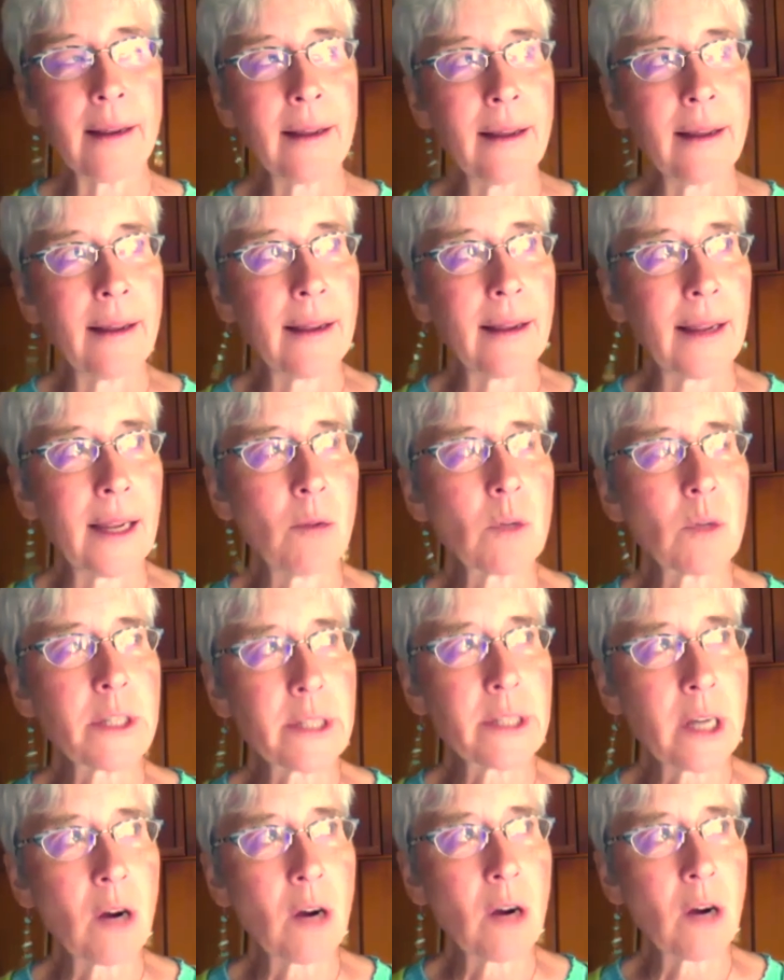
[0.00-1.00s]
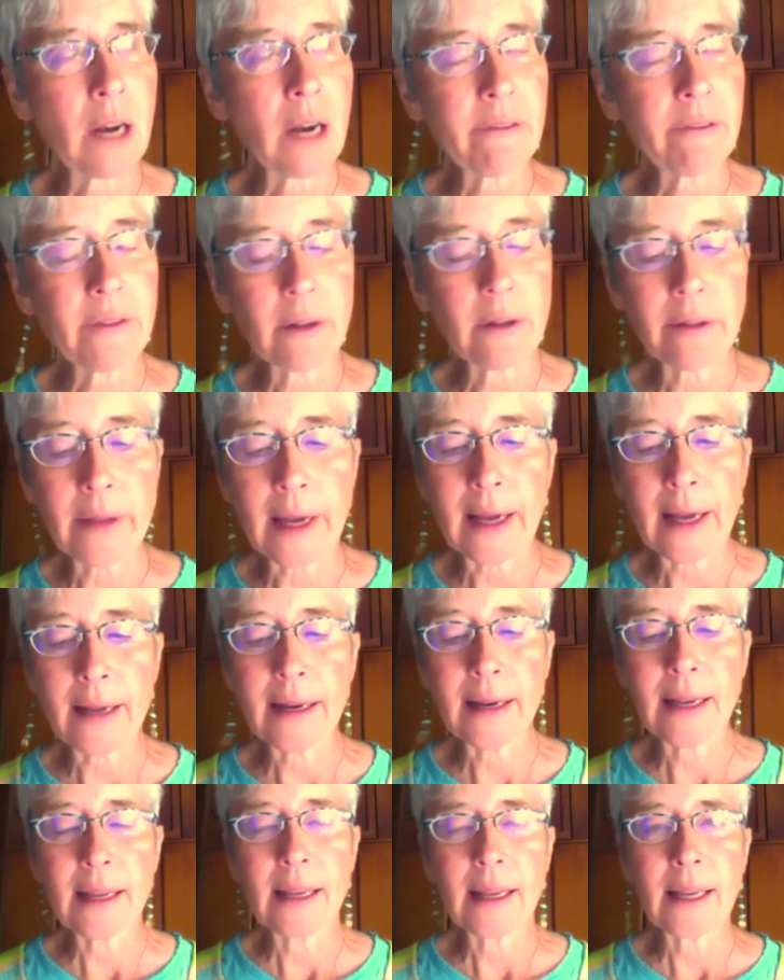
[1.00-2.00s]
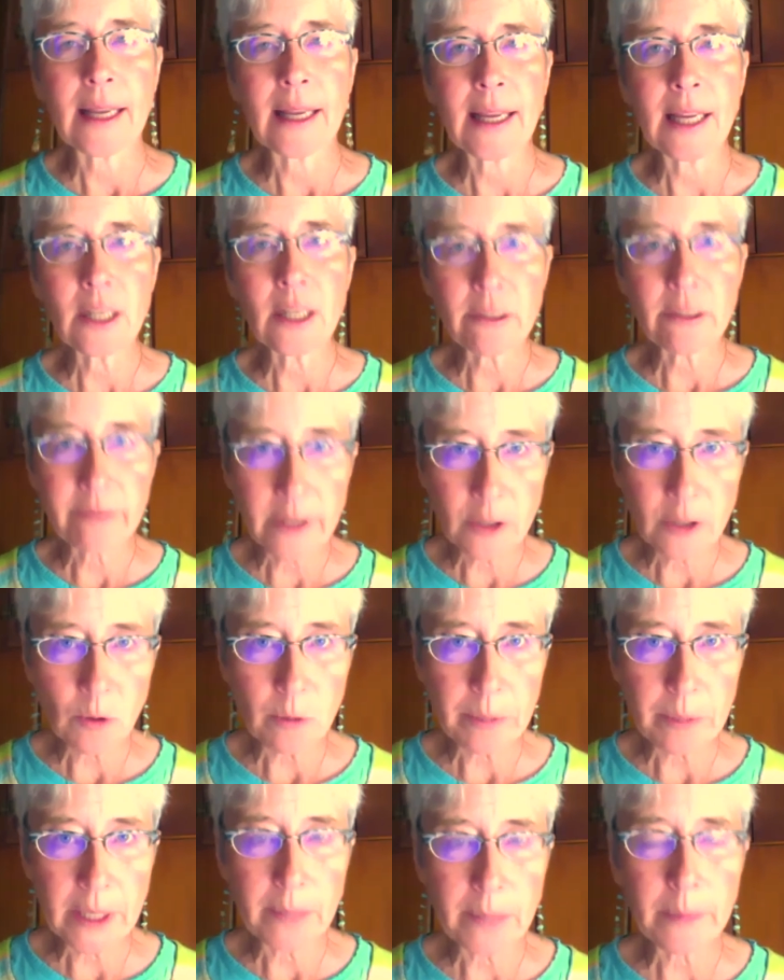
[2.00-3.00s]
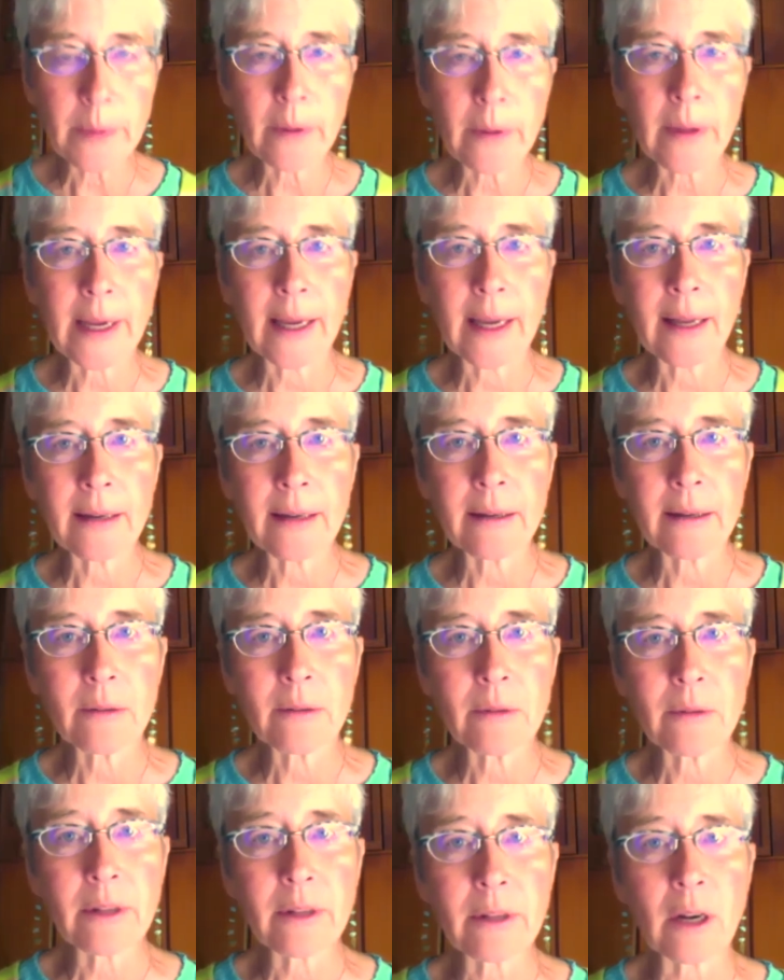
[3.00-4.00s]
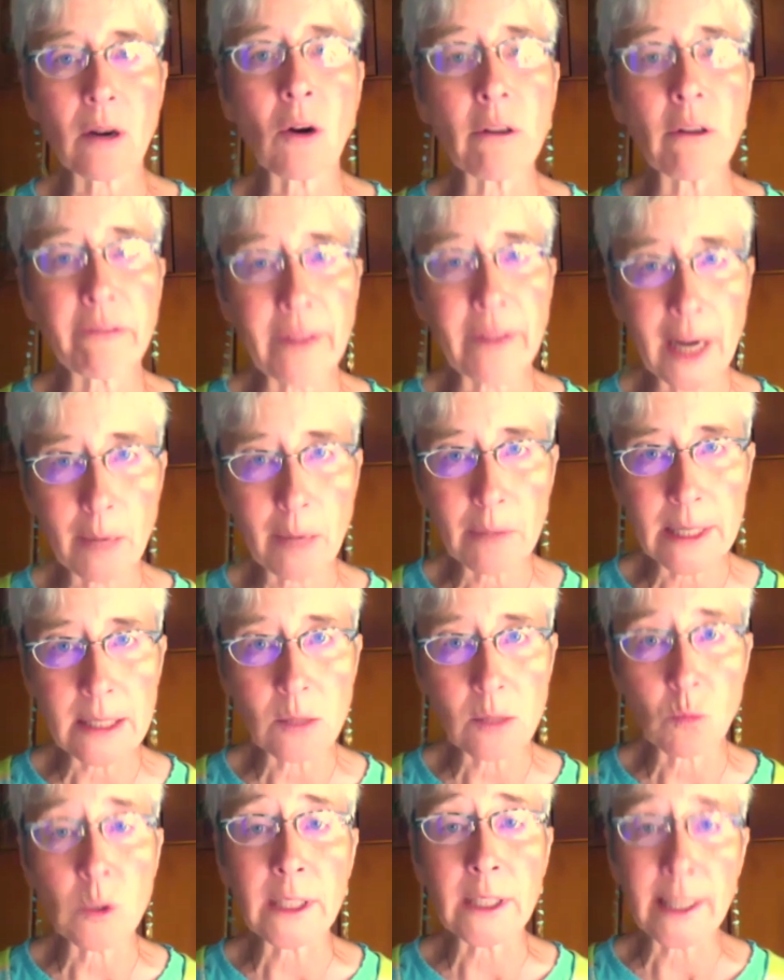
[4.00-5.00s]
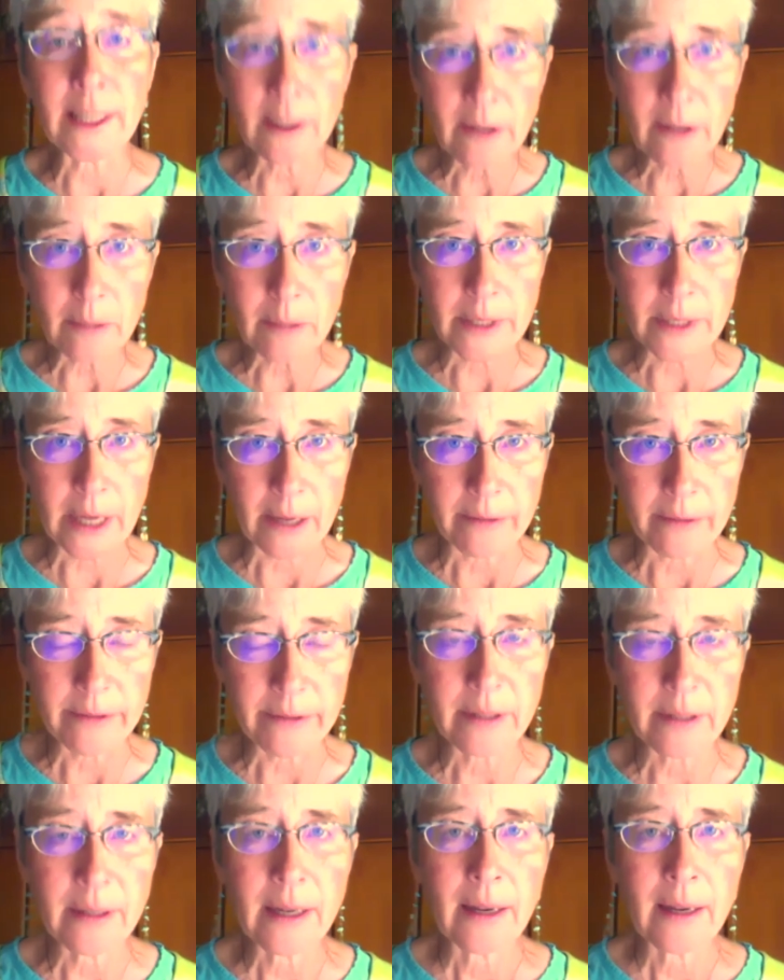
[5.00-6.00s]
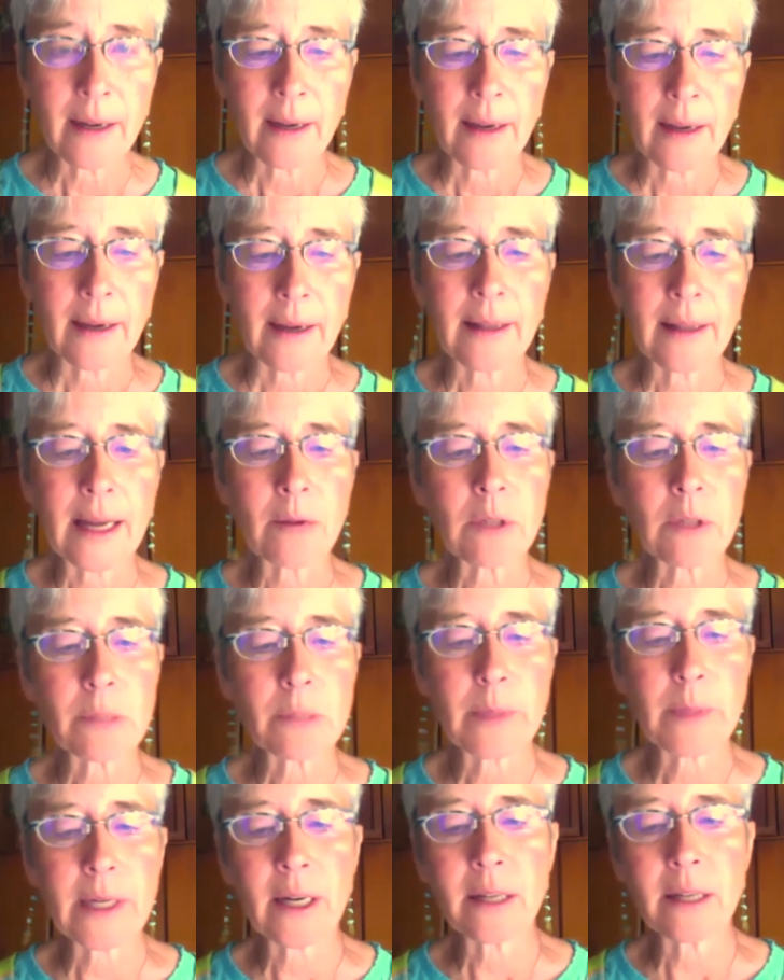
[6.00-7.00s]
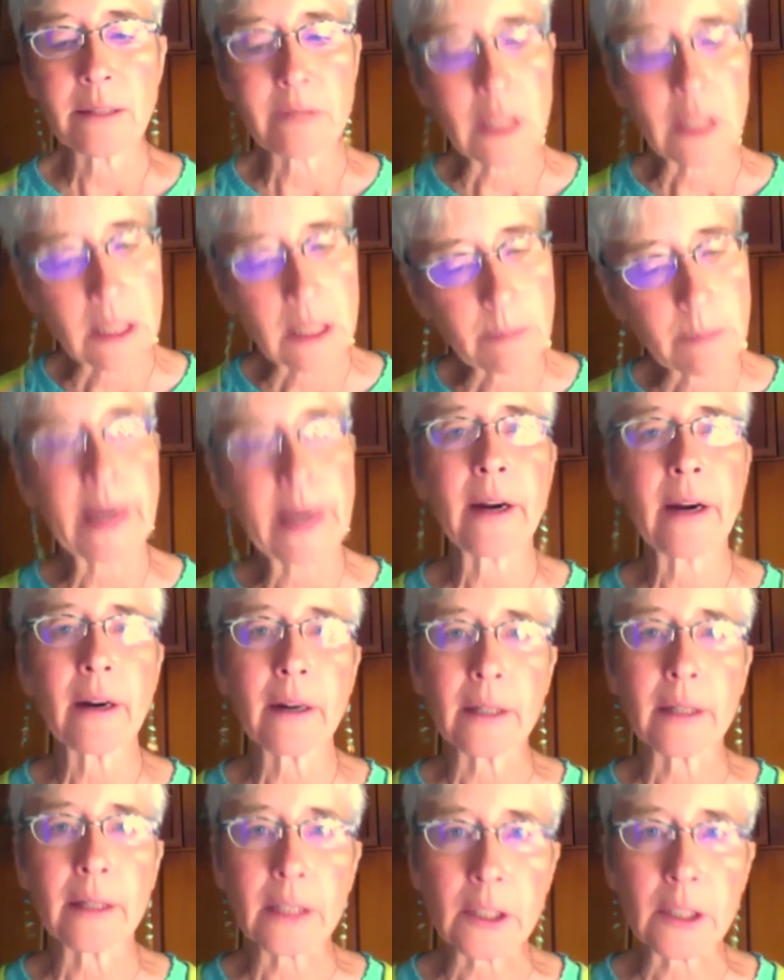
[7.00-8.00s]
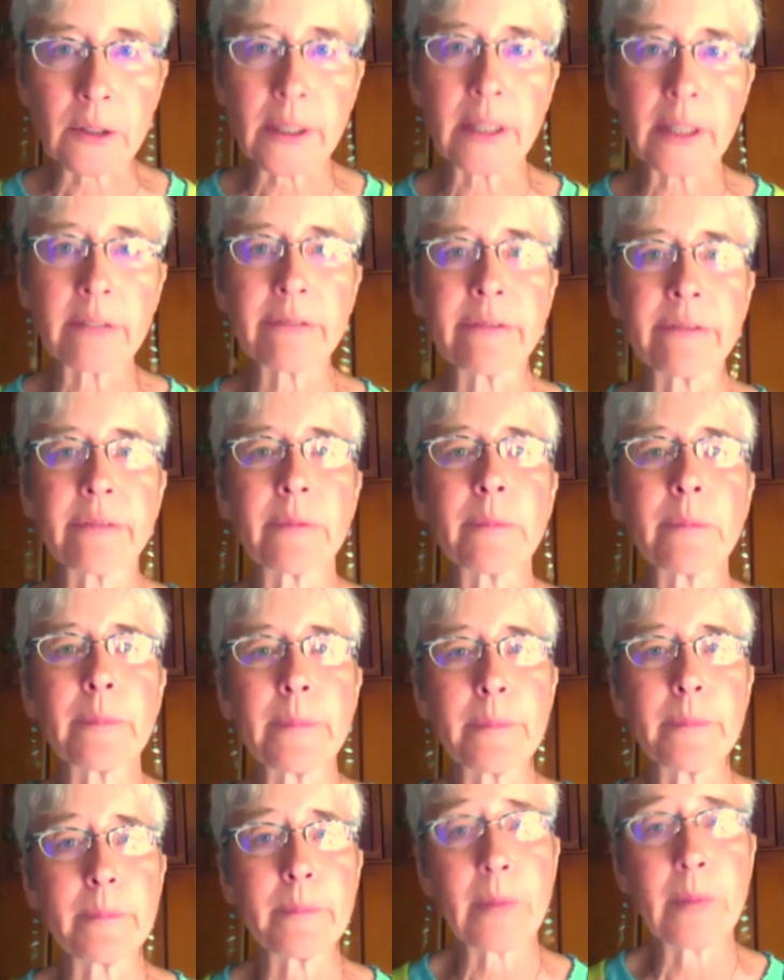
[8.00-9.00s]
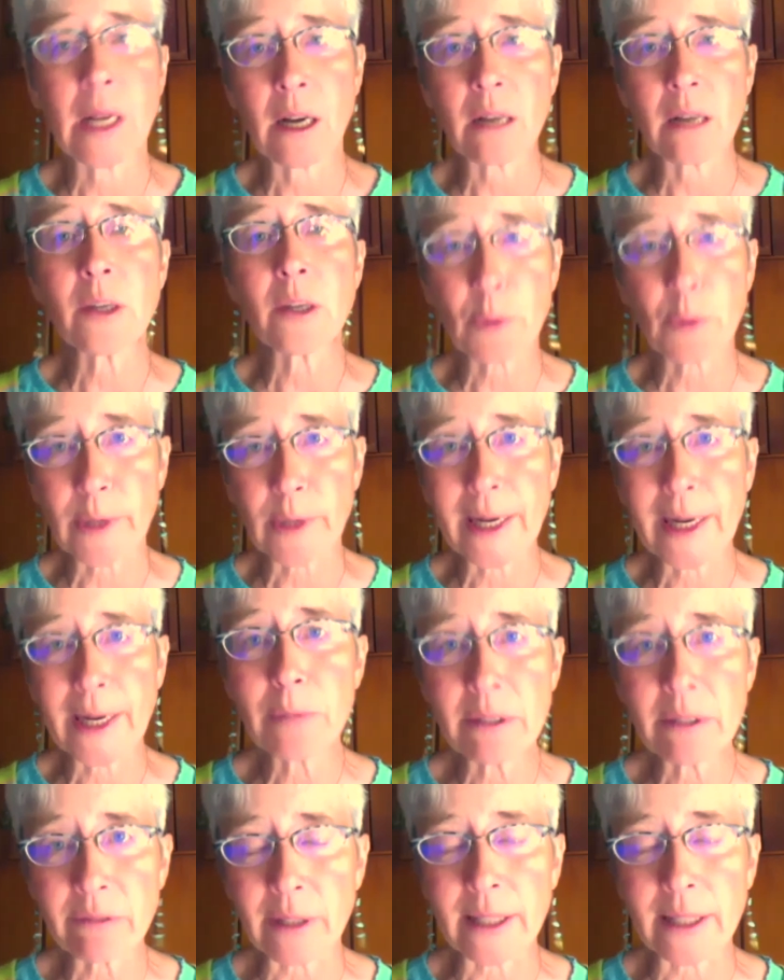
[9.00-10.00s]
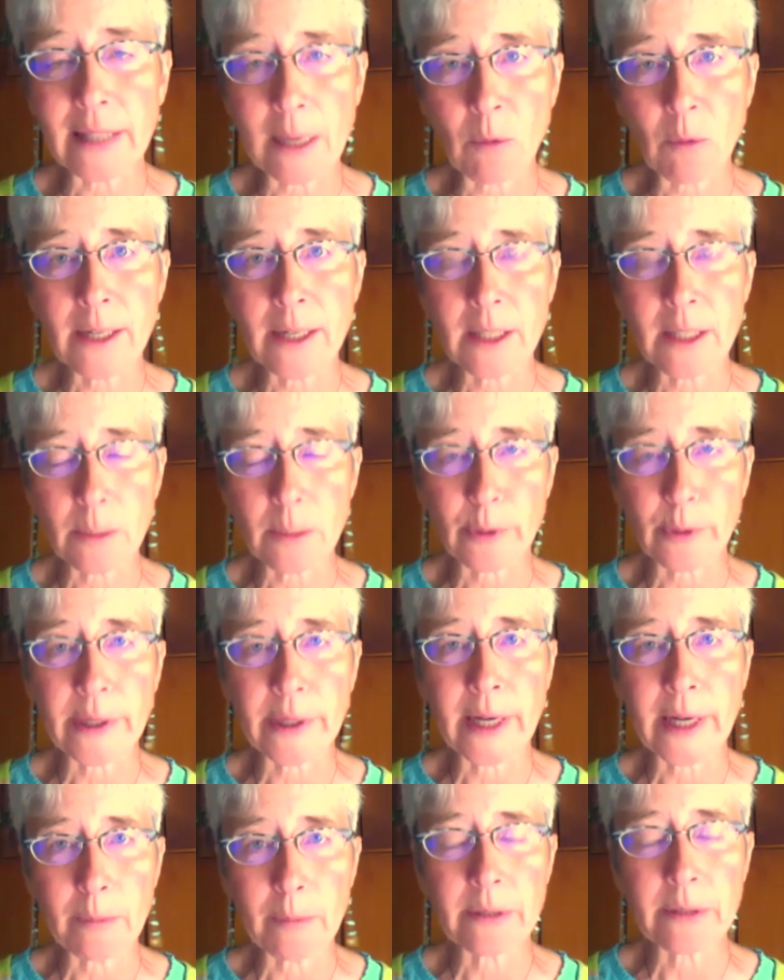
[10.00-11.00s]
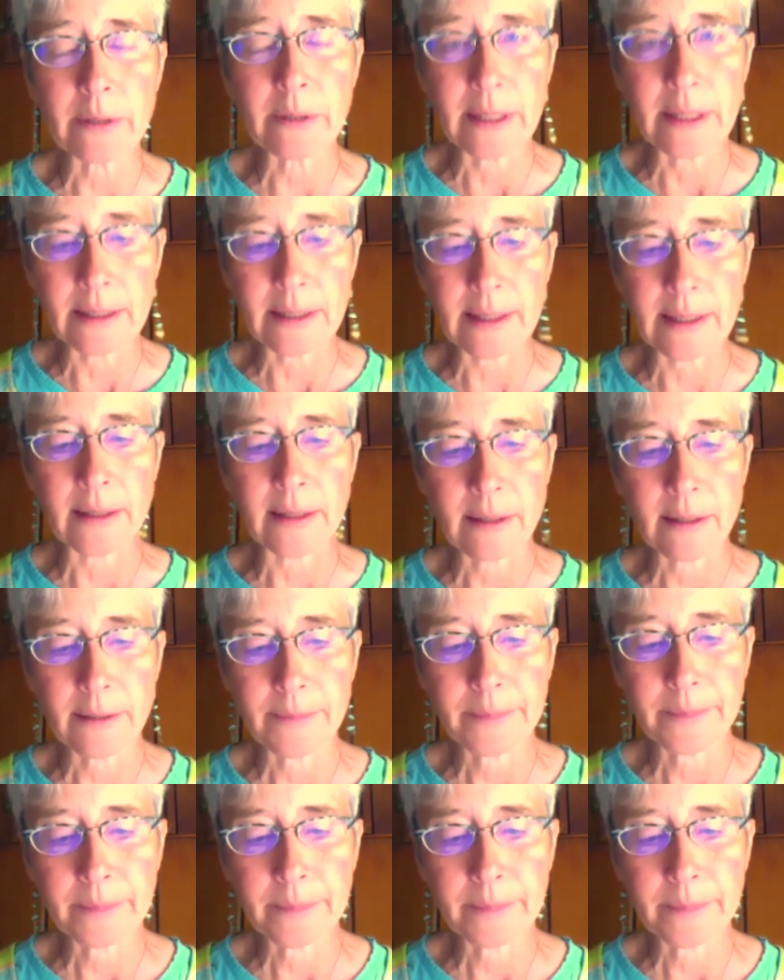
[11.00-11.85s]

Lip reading: it was so awful that individual people and their whole families would kill themselves. And that was because of despair and grief, and also preemptively. They wanted to preempt the disease.